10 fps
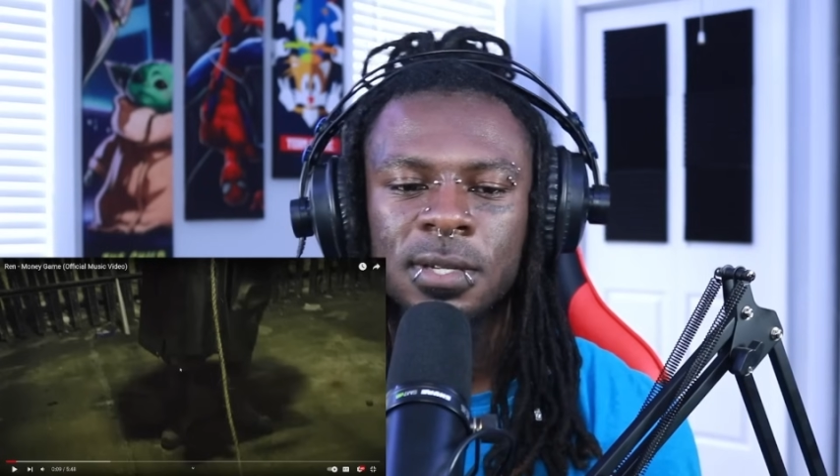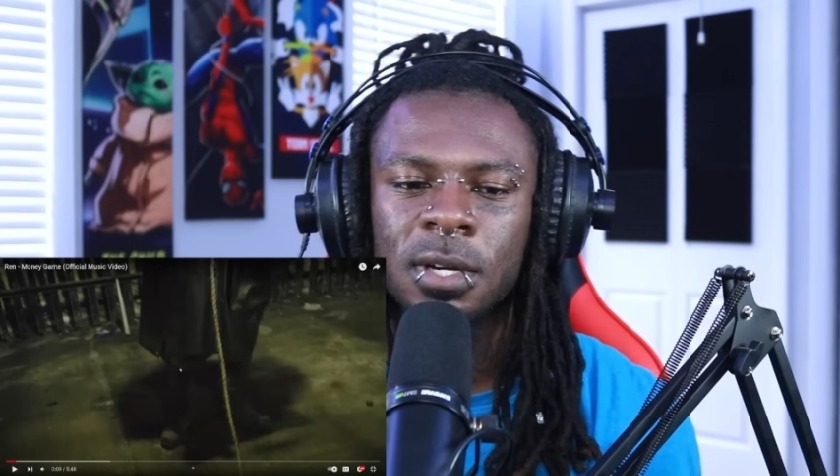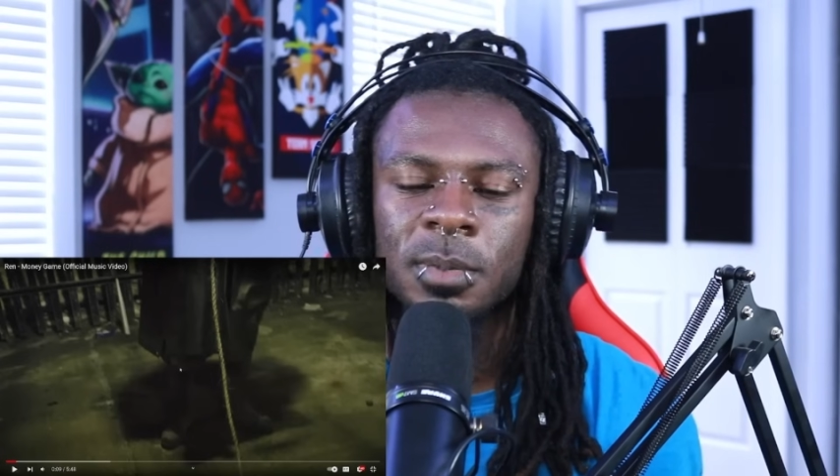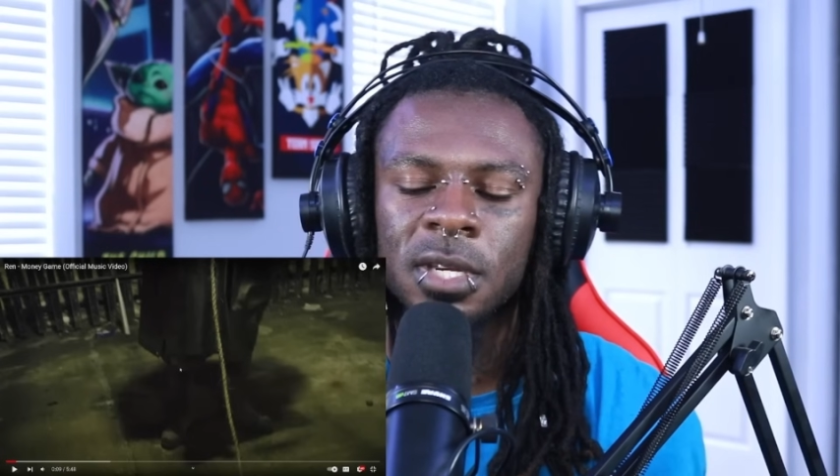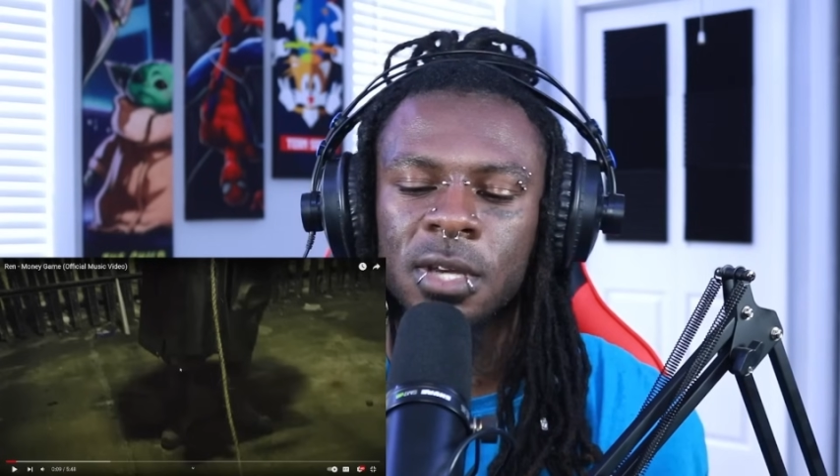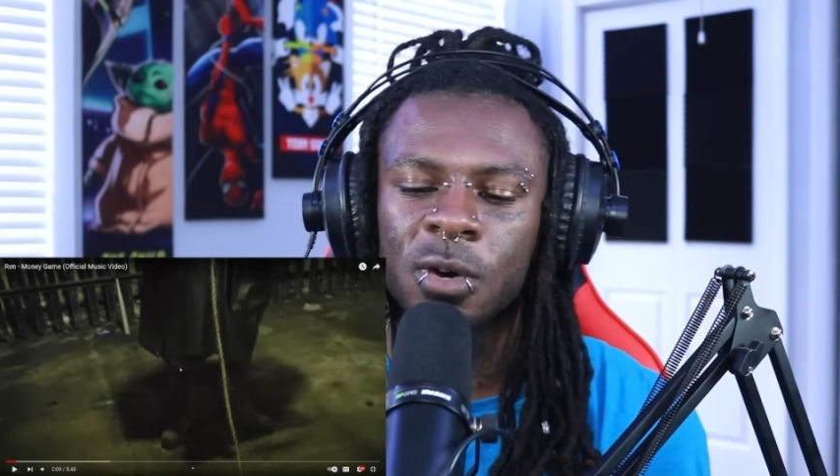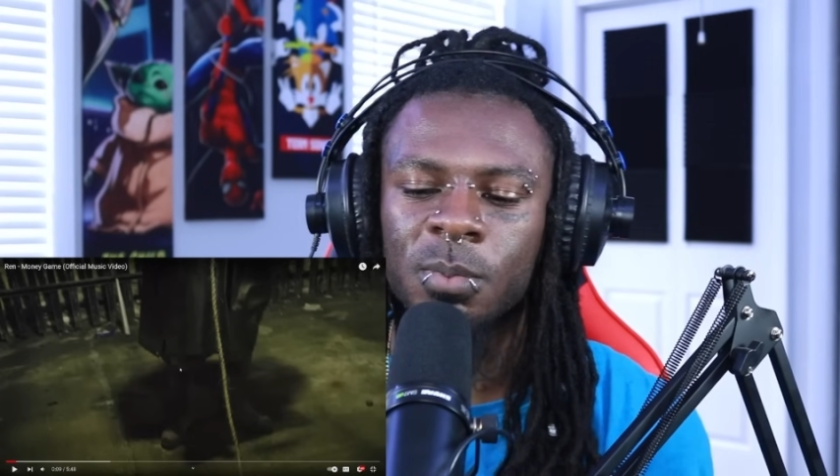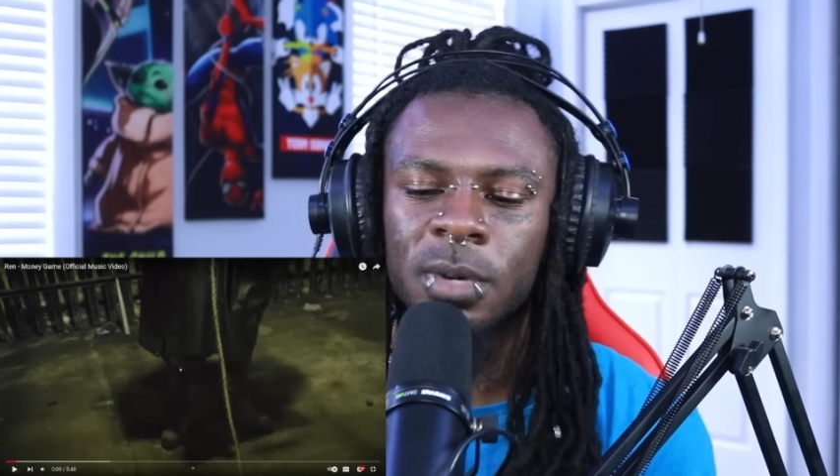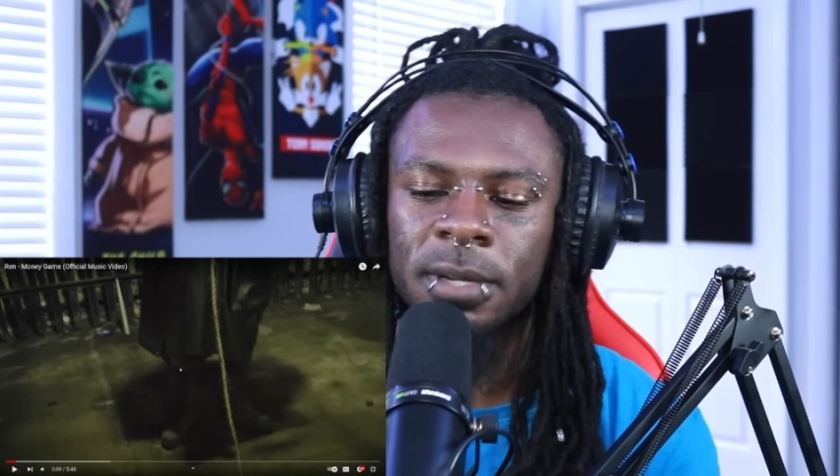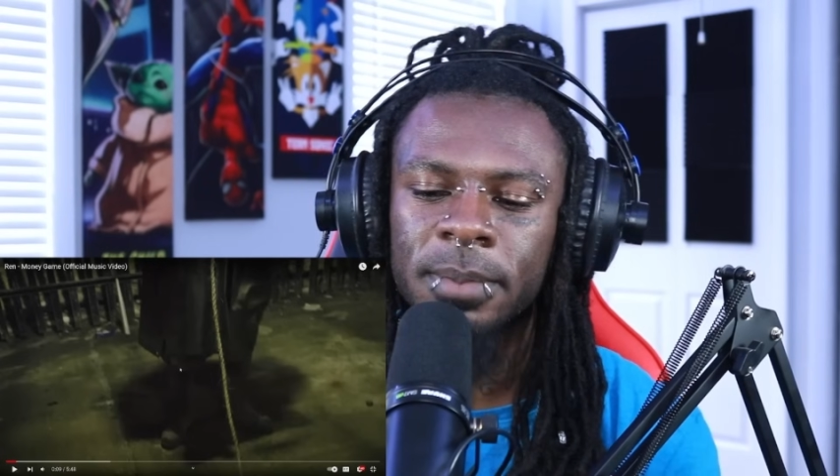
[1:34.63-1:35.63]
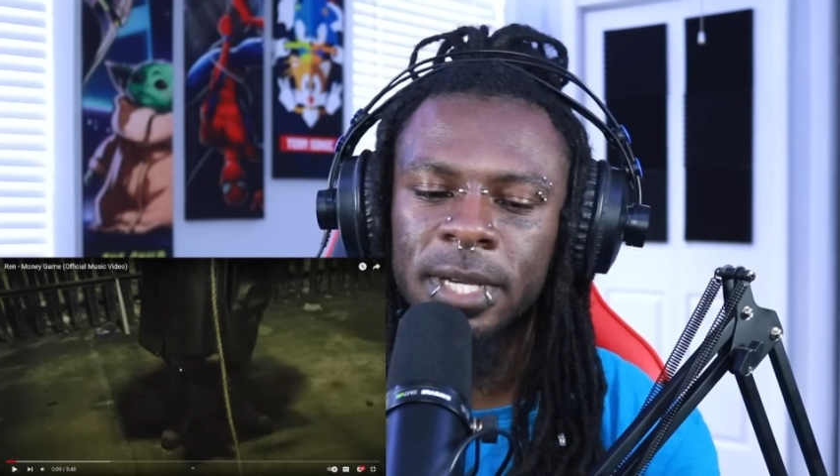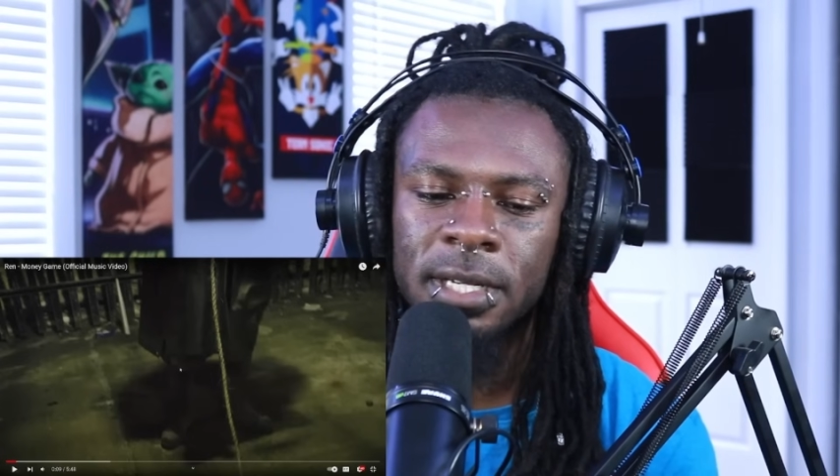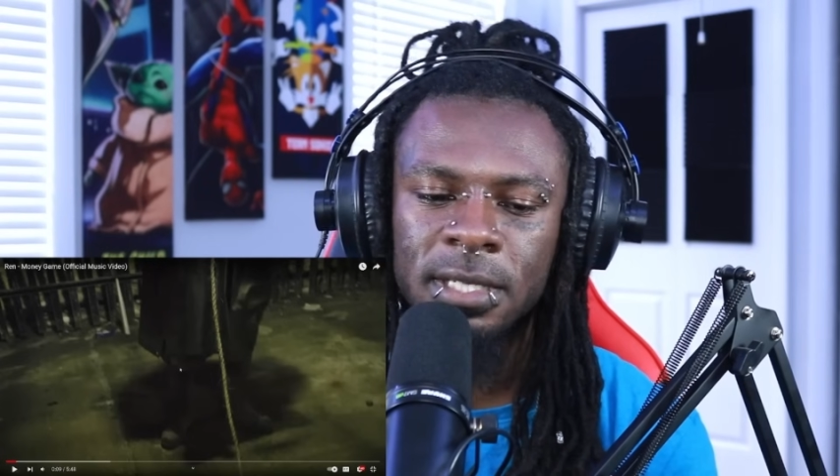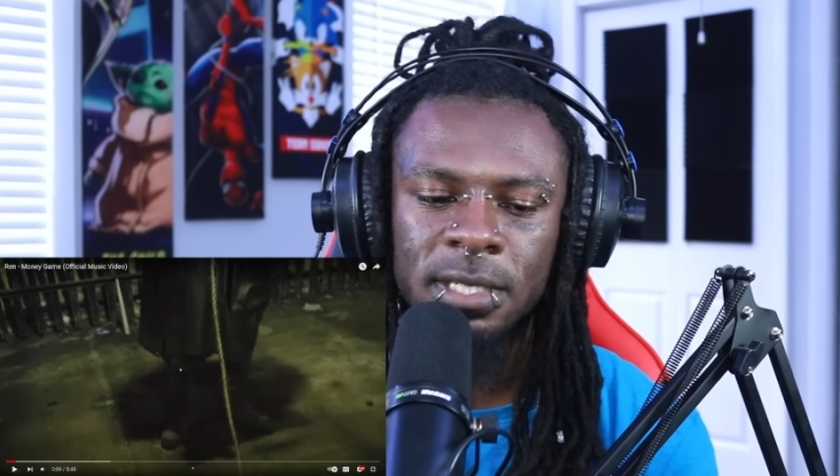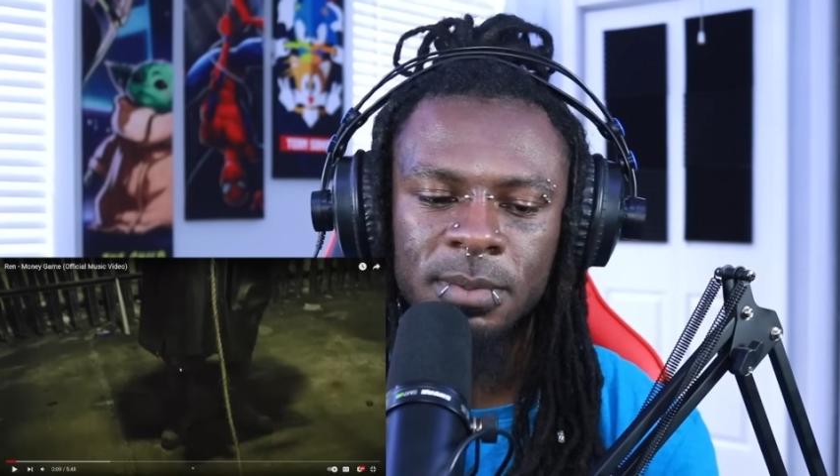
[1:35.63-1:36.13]
going to be dope, but man,
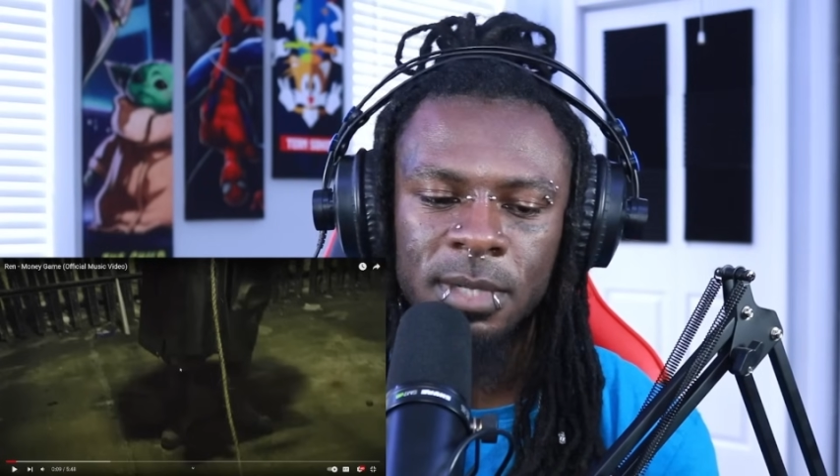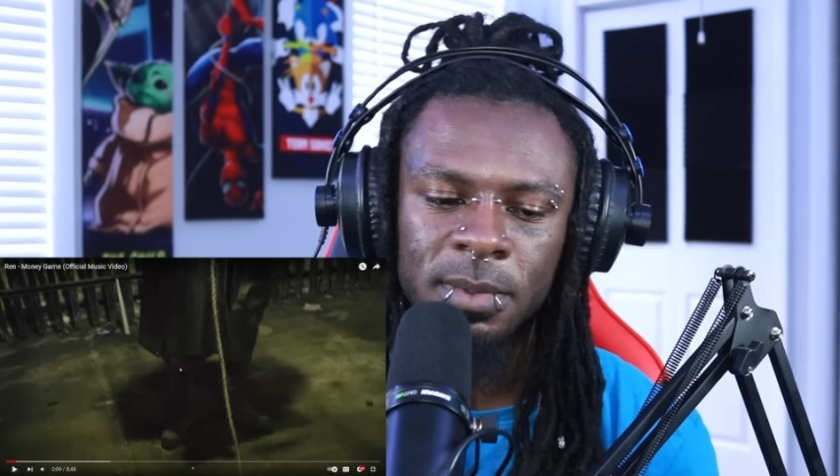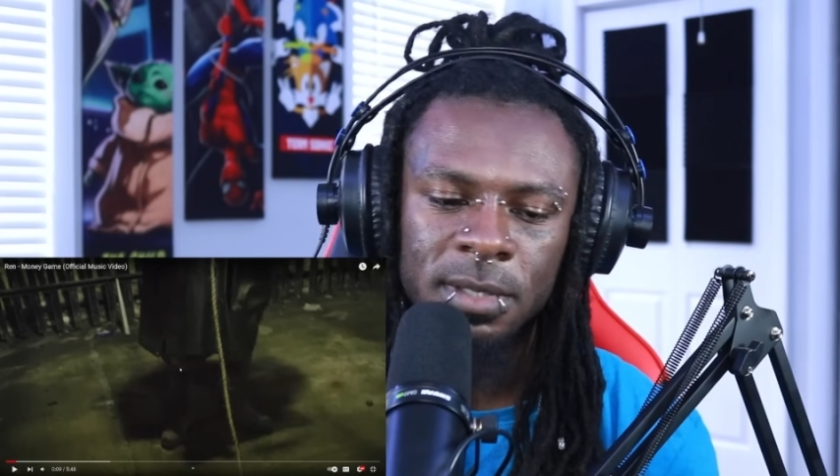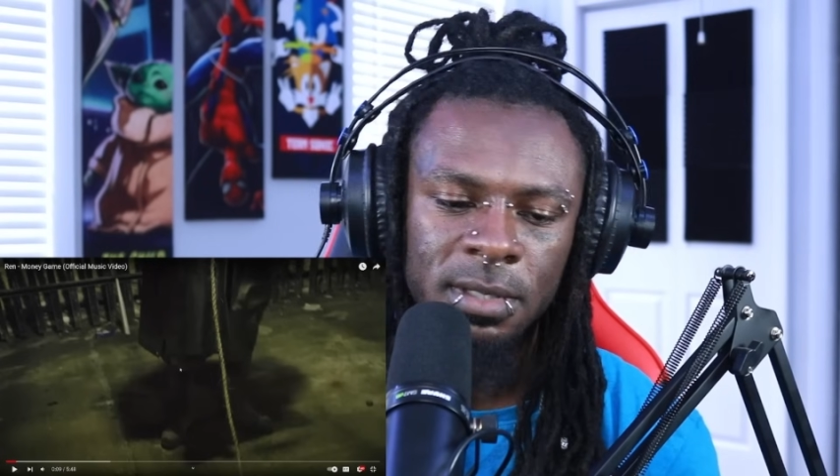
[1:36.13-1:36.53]
that shit probably.